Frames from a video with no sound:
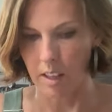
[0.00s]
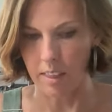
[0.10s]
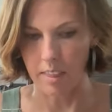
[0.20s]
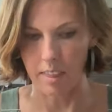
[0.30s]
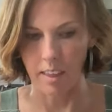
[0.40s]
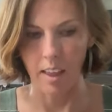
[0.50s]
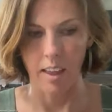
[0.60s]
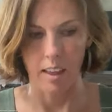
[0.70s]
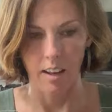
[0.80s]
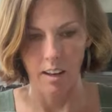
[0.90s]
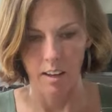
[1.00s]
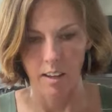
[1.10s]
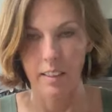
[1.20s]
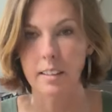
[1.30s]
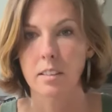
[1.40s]
And then,
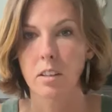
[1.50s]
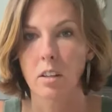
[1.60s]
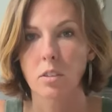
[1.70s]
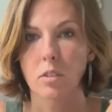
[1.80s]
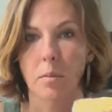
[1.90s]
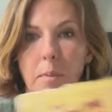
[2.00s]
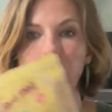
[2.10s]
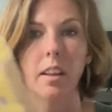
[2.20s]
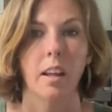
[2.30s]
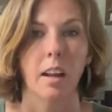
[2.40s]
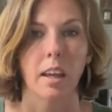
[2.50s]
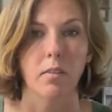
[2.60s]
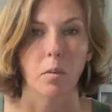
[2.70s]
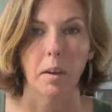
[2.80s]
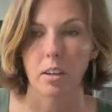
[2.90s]
this is also something that I get
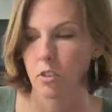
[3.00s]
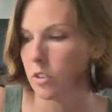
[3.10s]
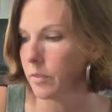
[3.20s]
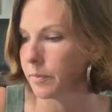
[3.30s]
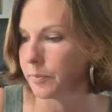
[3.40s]
from Azure.